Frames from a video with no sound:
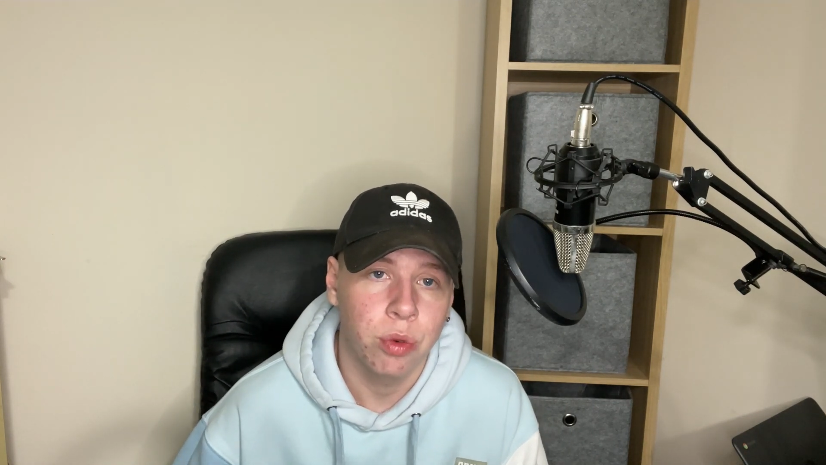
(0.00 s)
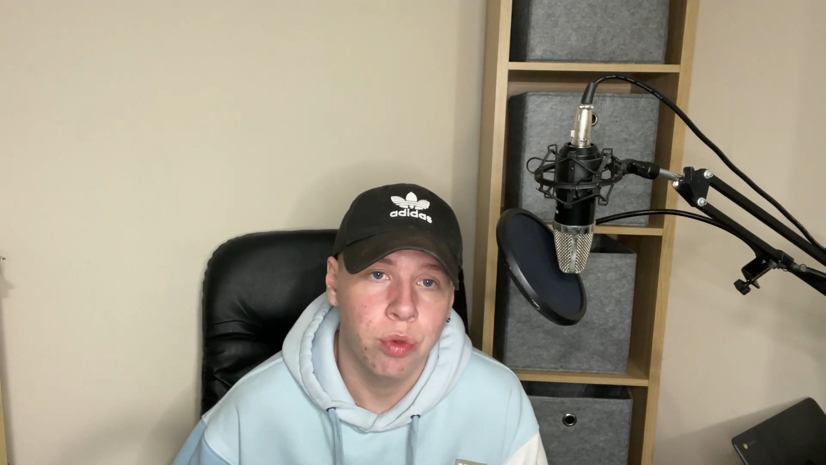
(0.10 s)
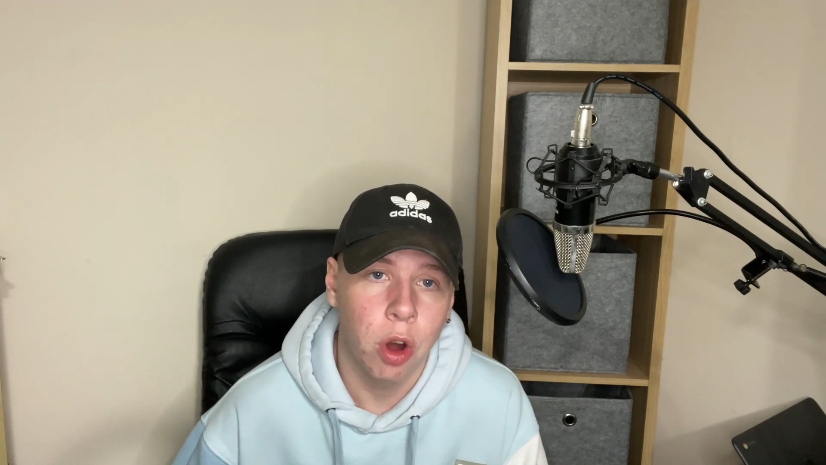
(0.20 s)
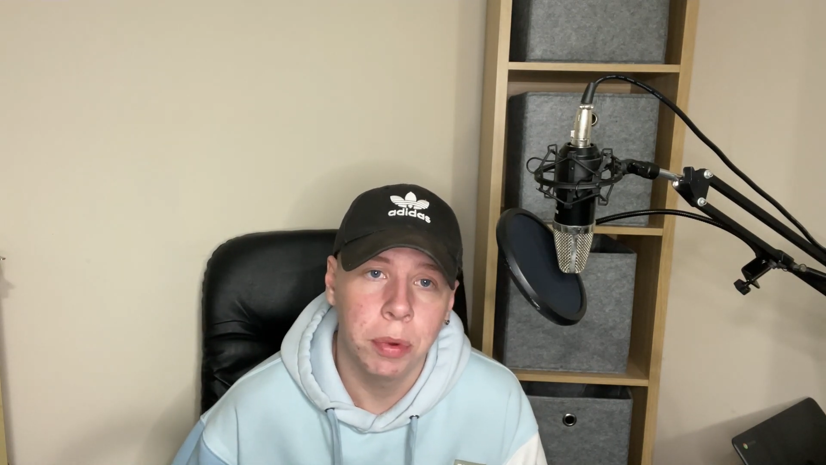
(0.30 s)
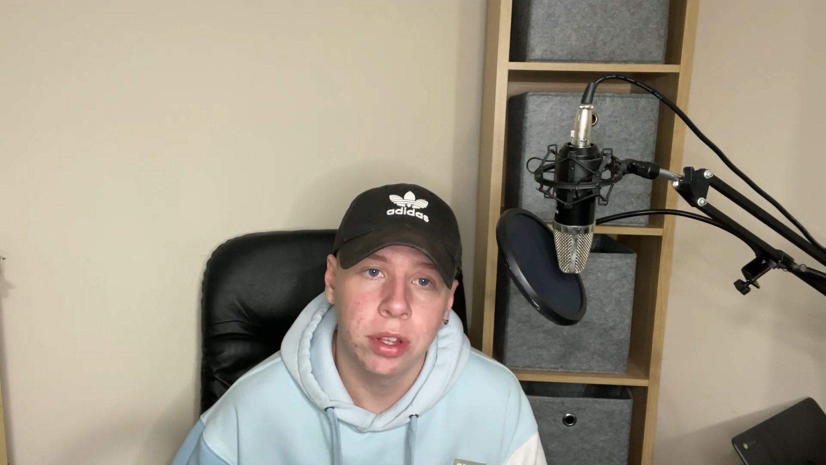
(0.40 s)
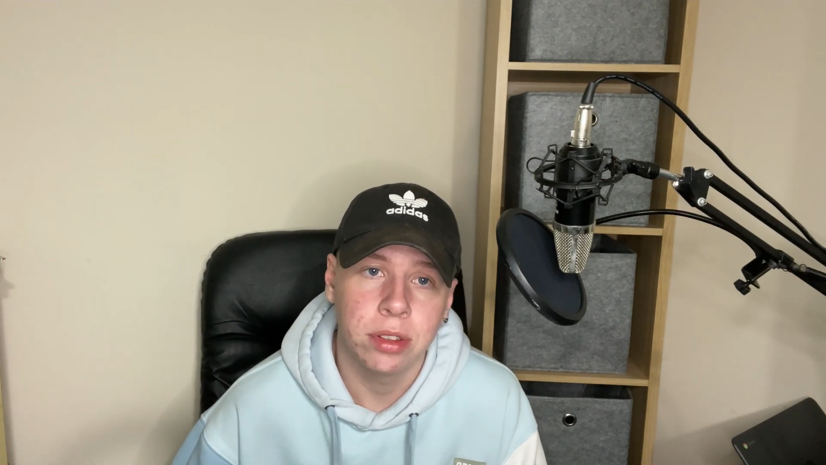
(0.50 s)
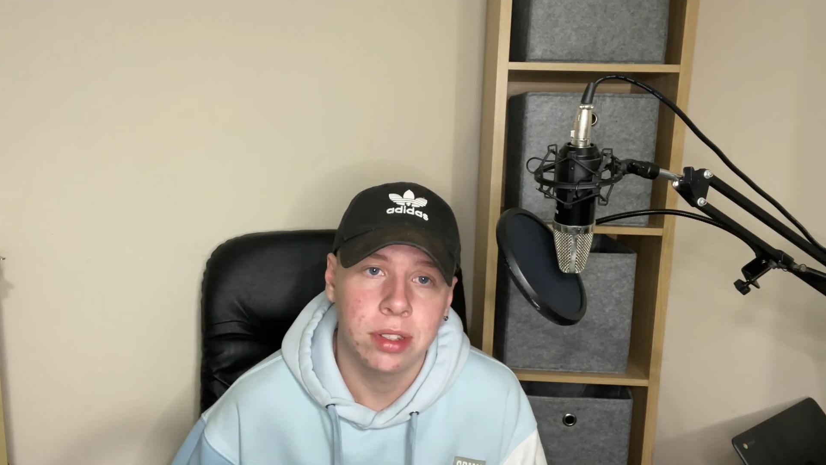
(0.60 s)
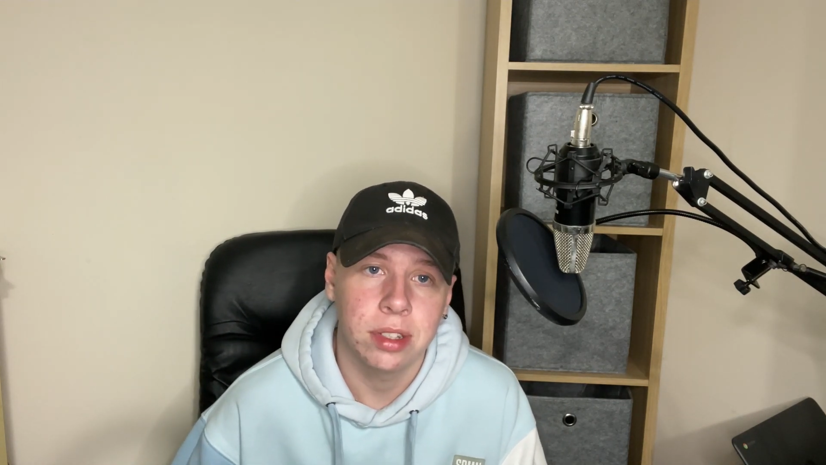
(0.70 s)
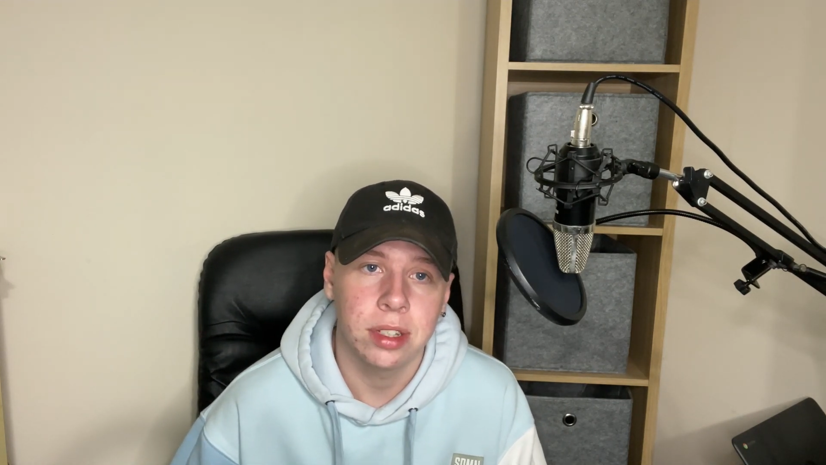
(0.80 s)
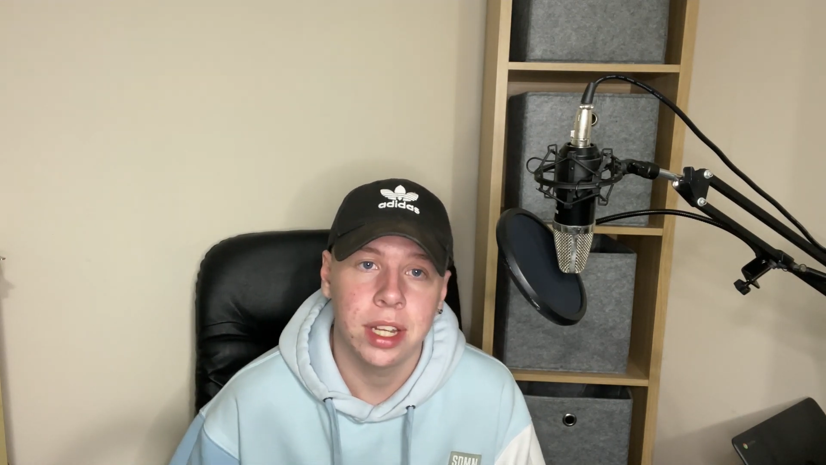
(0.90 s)

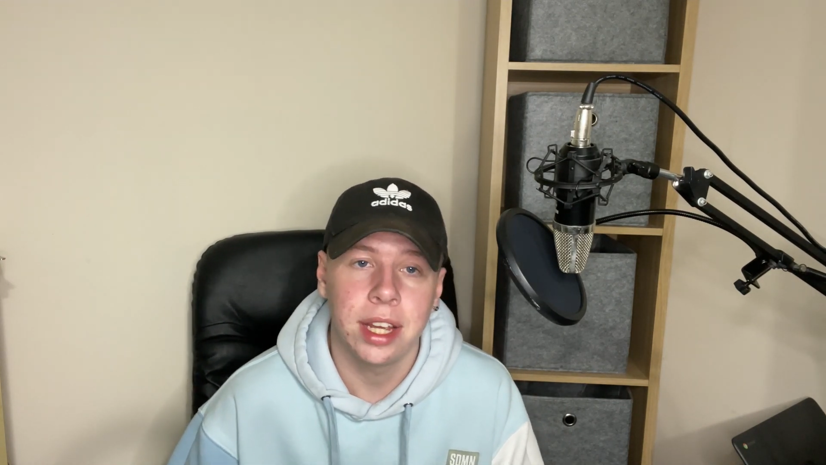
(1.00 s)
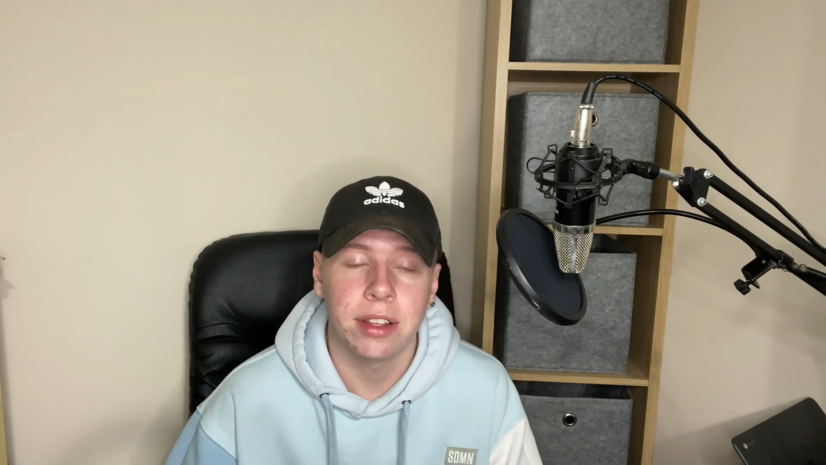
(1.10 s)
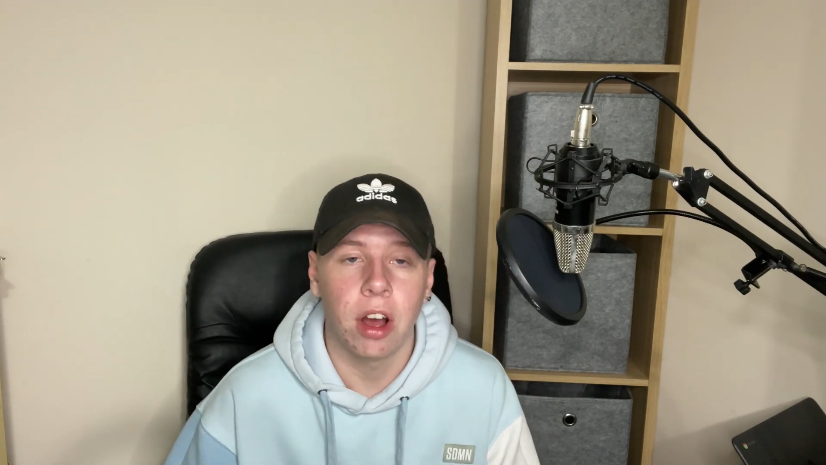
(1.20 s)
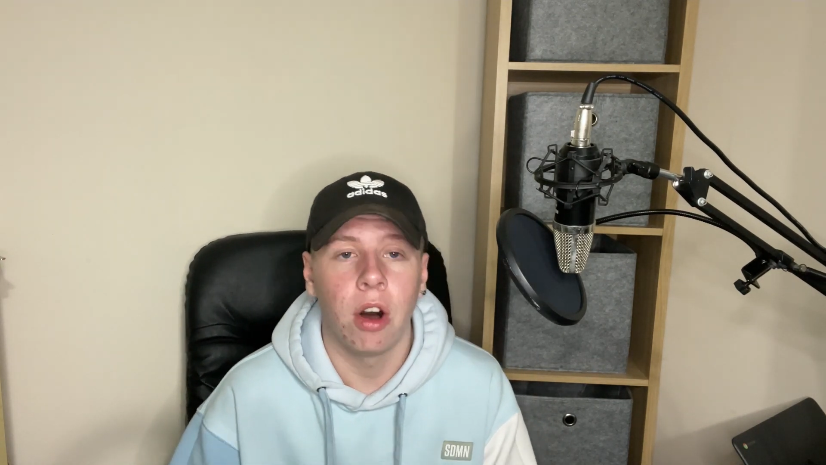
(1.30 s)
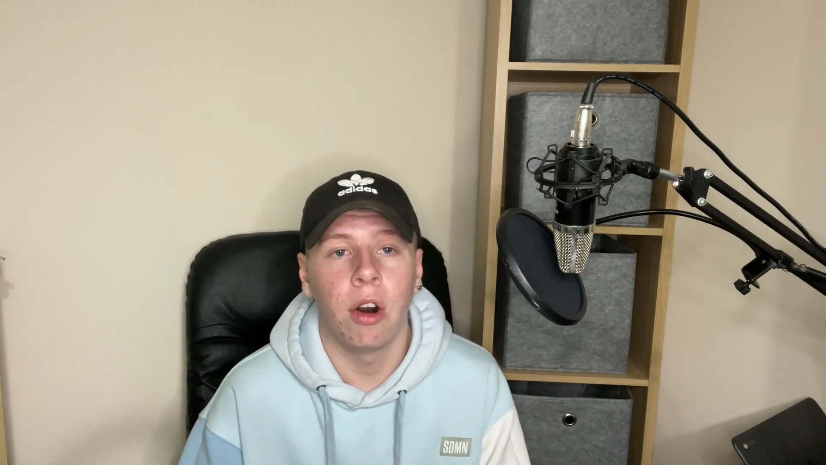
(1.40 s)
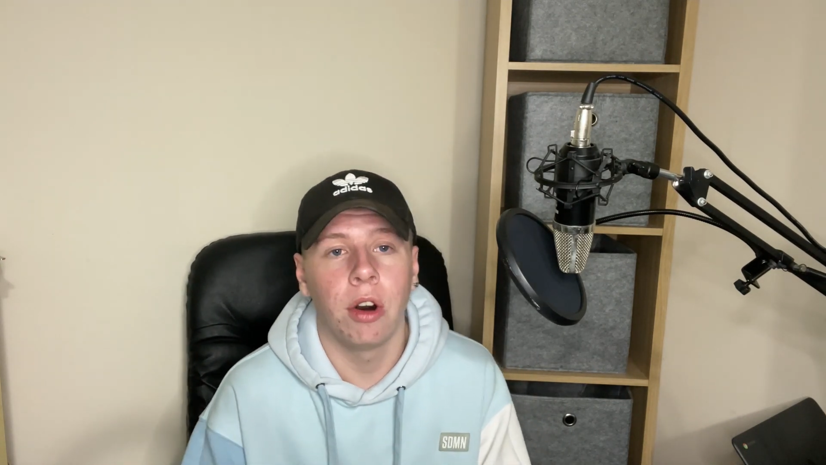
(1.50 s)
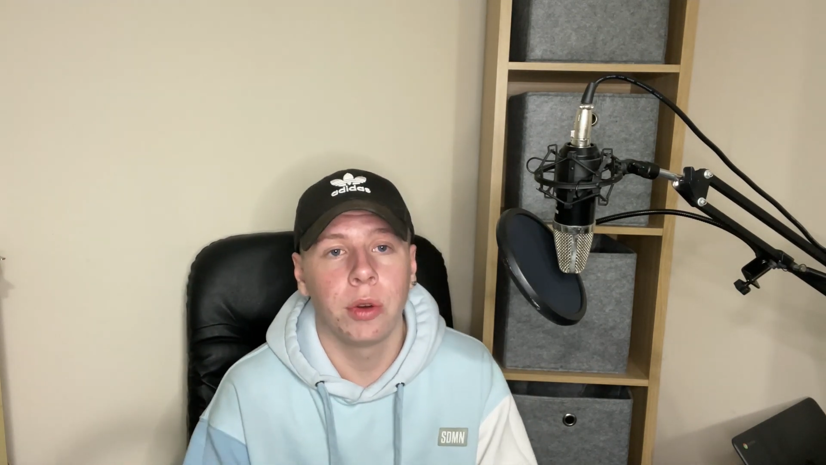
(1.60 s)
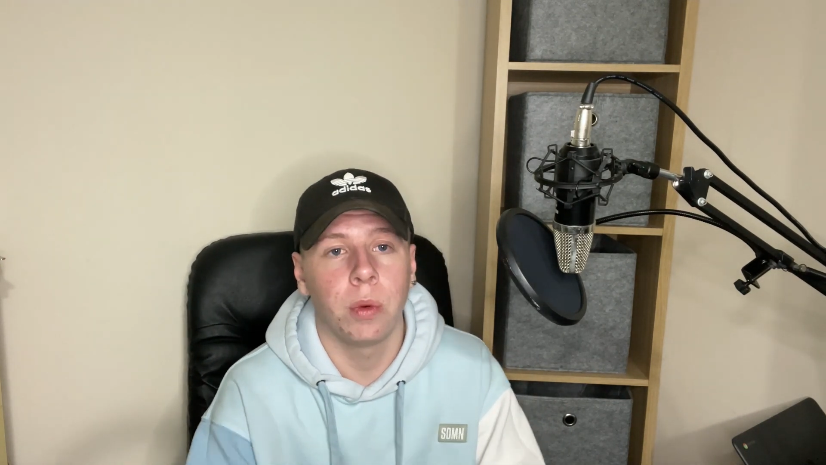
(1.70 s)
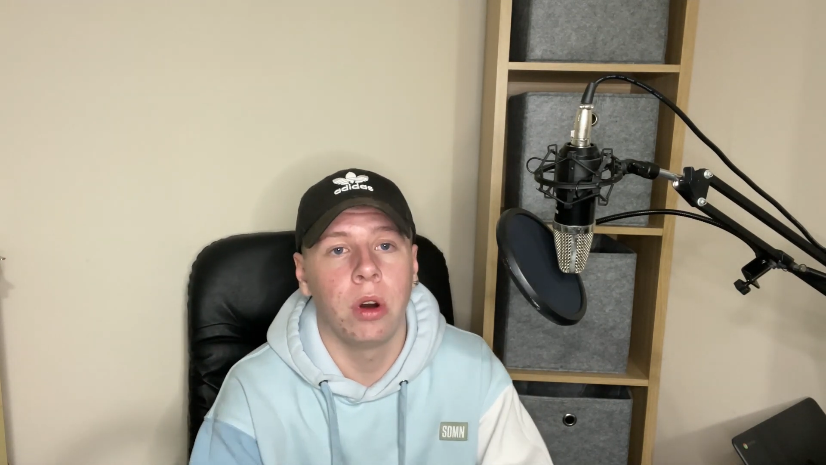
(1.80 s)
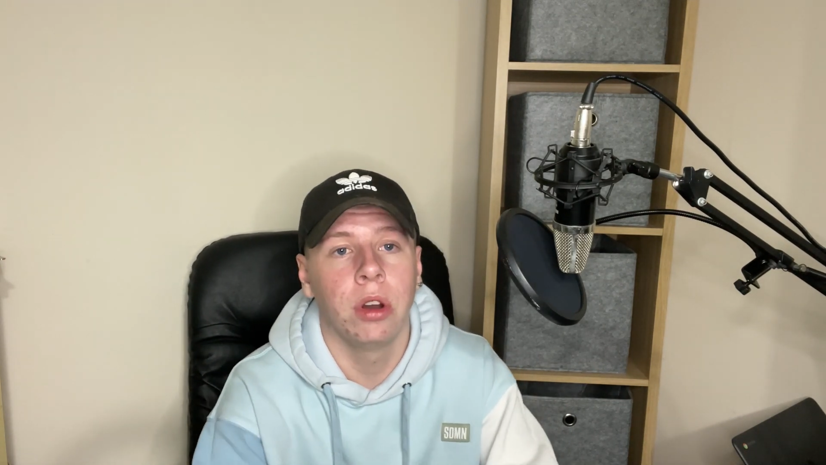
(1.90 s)
Roberts is a
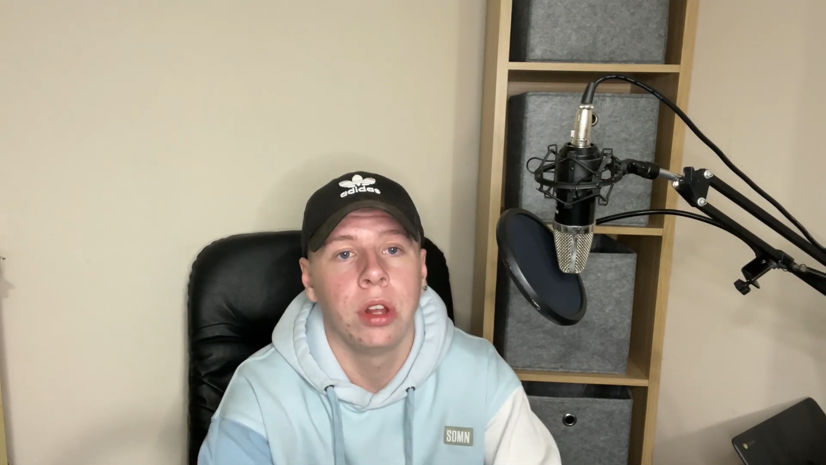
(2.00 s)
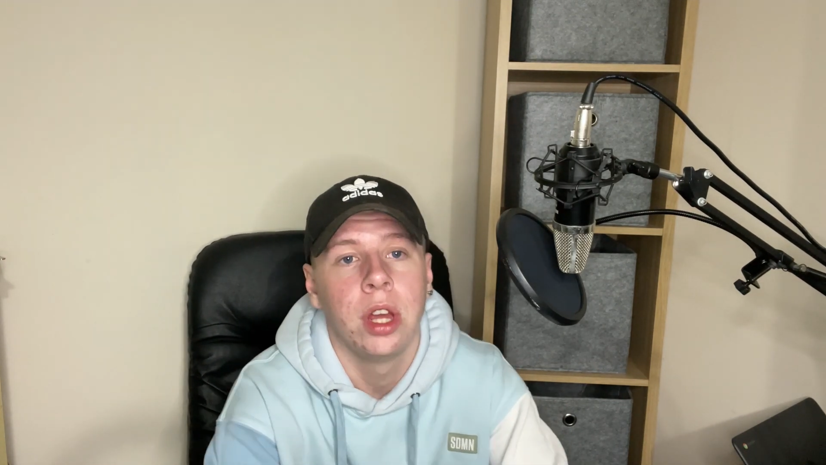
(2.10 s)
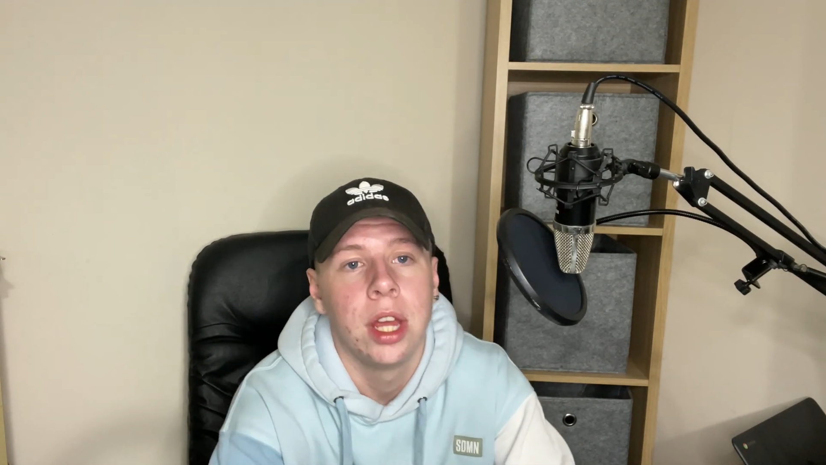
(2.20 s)
hard one,